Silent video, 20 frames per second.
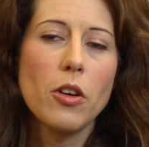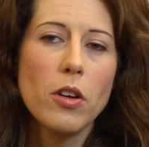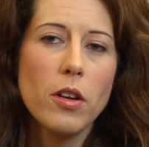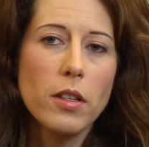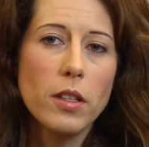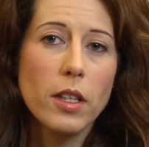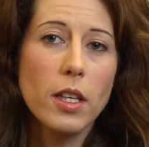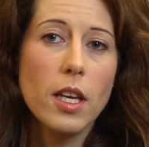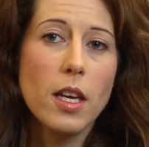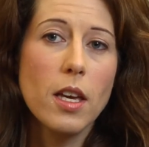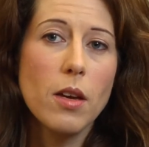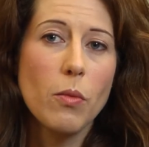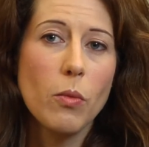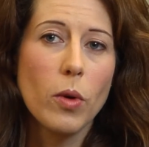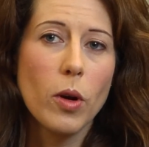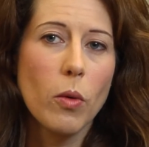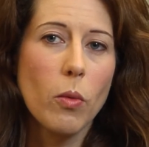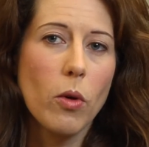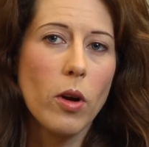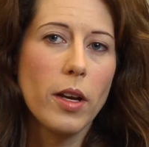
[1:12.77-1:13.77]
Currently,
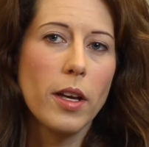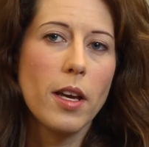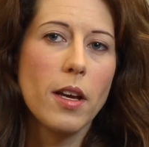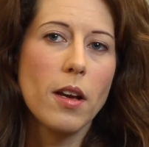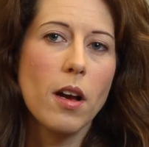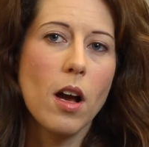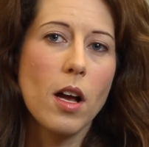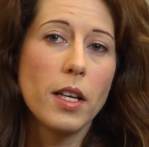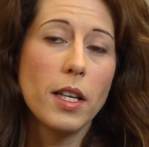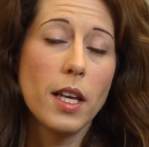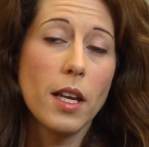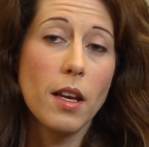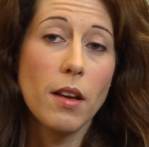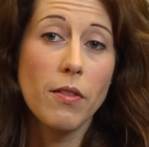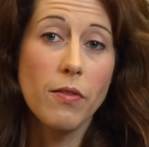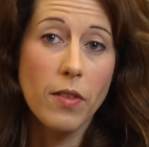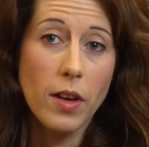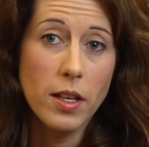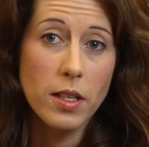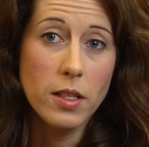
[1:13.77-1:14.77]
we're working on
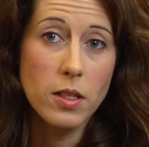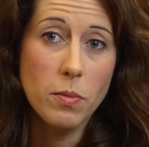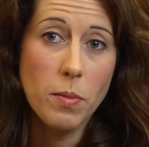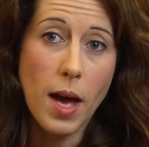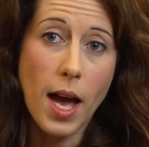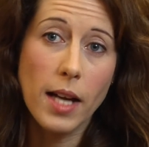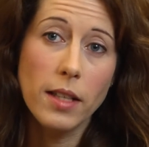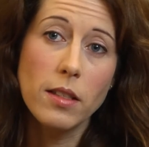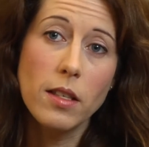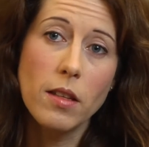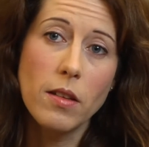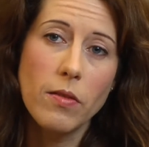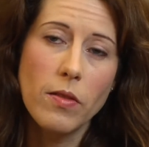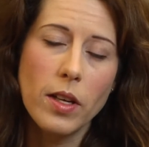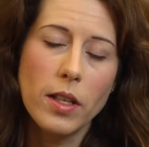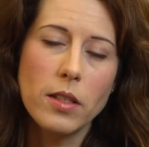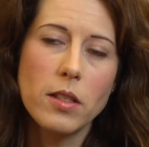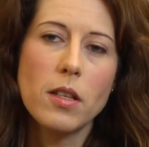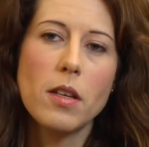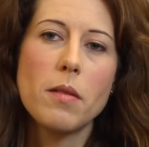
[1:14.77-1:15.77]
getting funds back to the
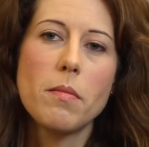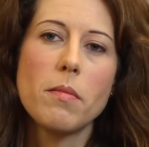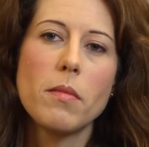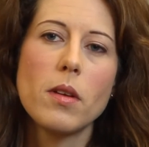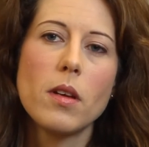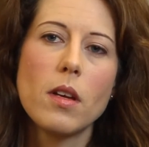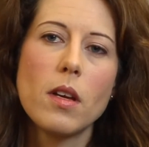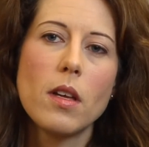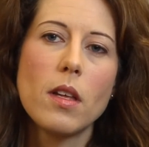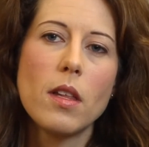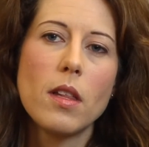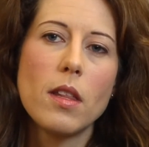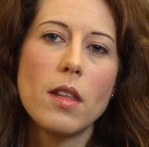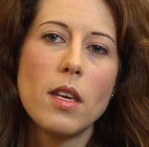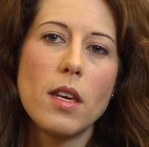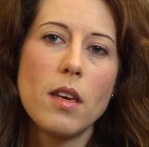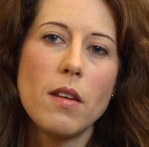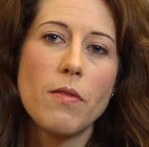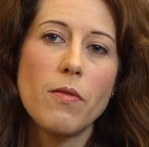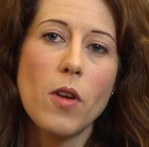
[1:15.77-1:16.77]
victim.
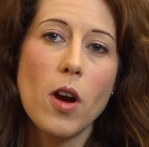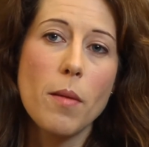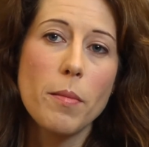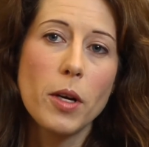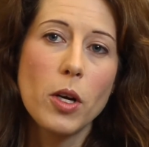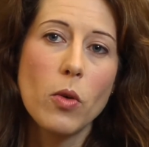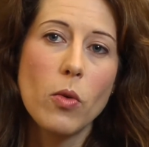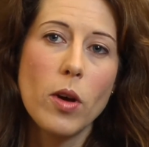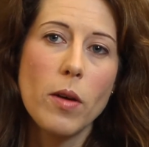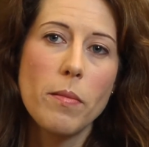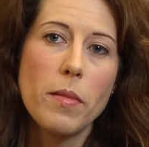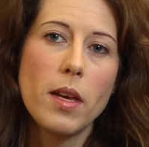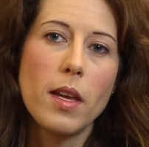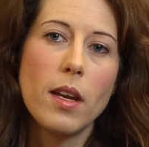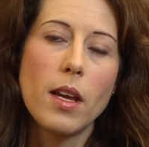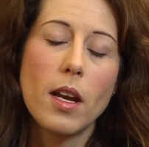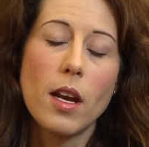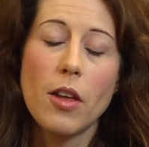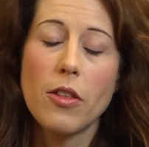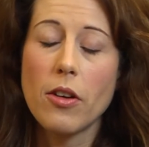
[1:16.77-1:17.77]
The farm
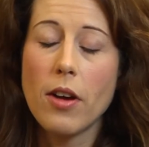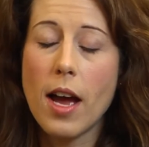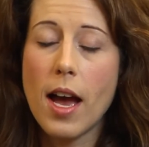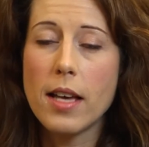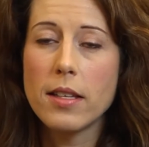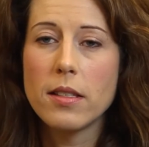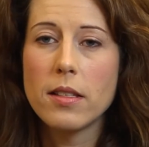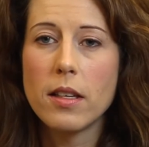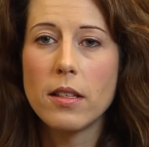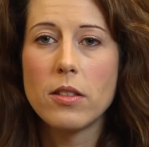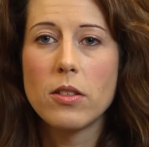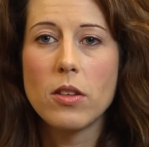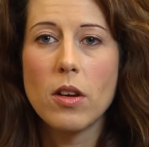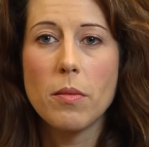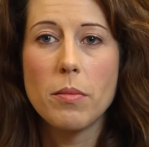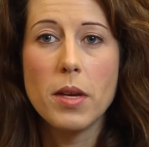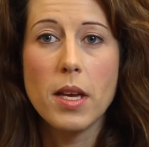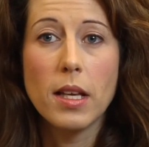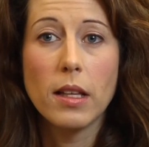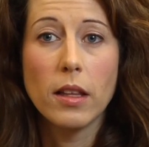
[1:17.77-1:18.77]
equipment and other assets
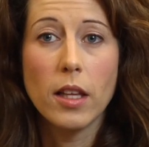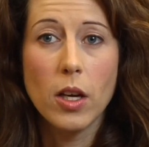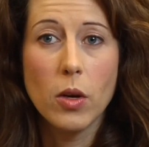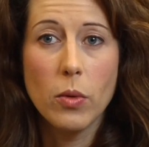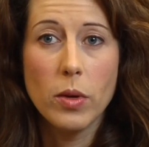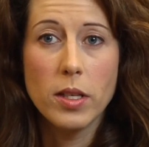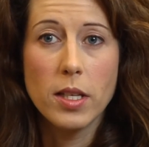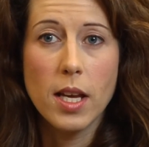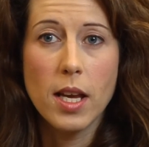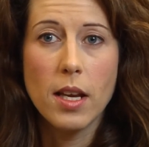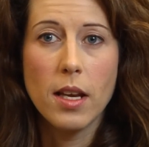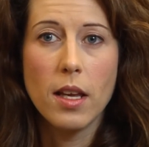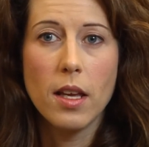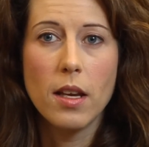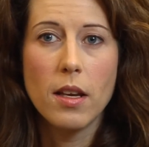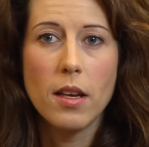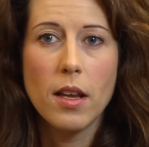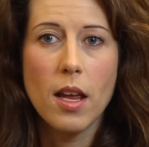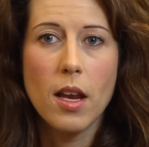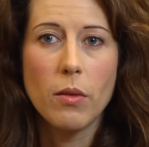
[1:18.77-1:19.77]
are being
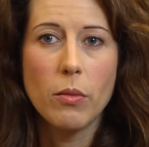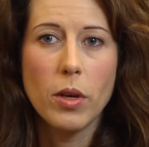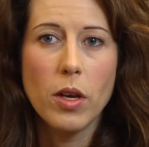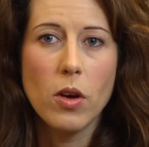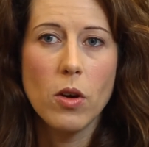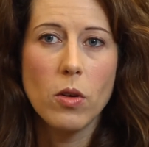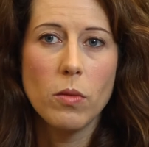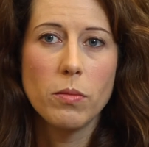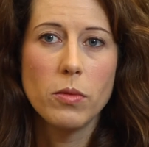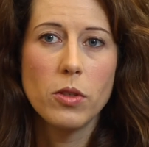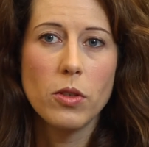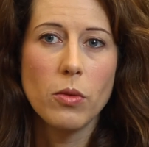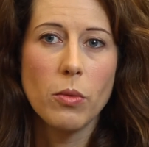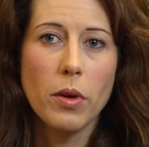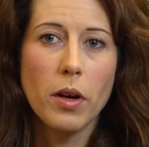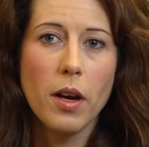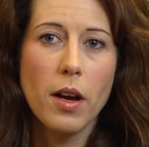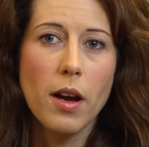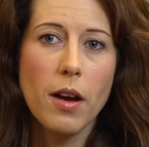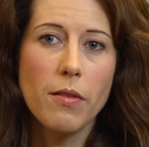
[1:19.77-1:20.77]
liquidated, and we hope to
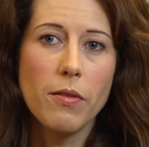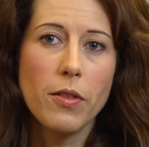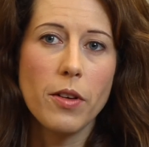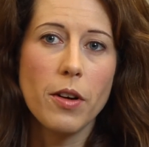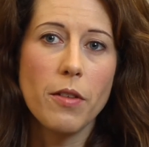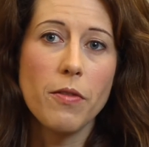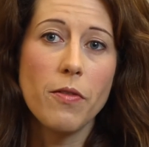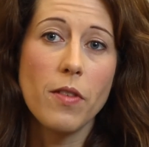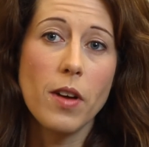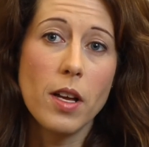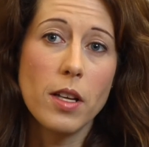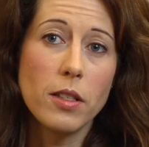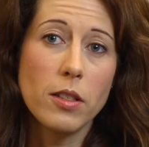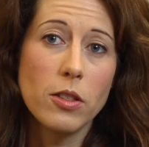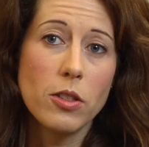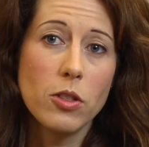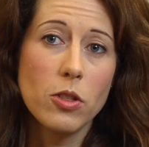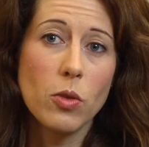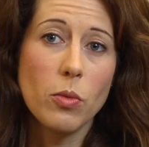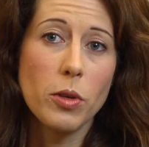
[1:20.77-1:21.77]
recover
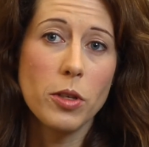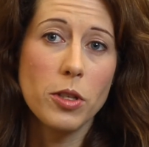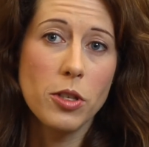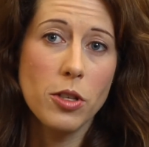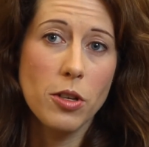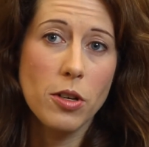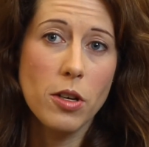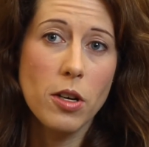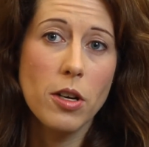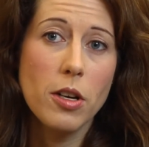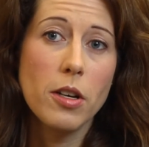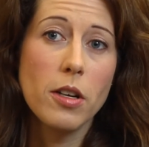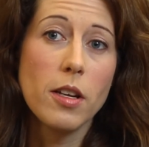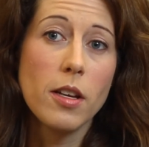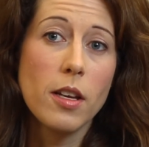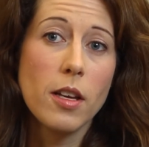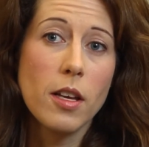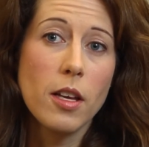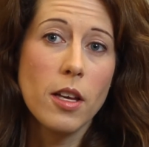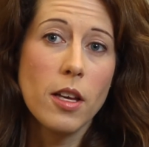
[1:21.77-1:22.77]
funds to return
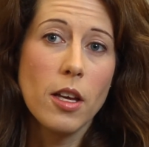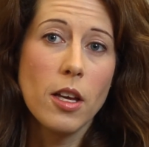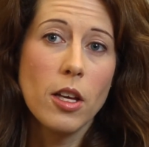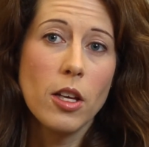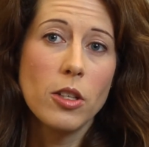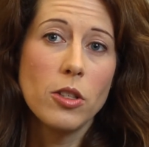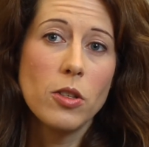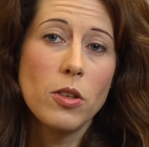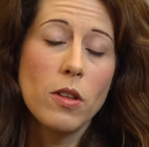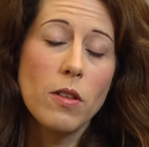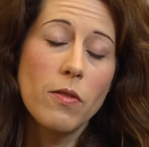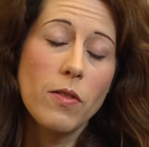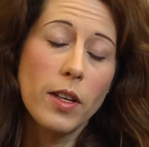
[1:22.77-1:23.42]
to the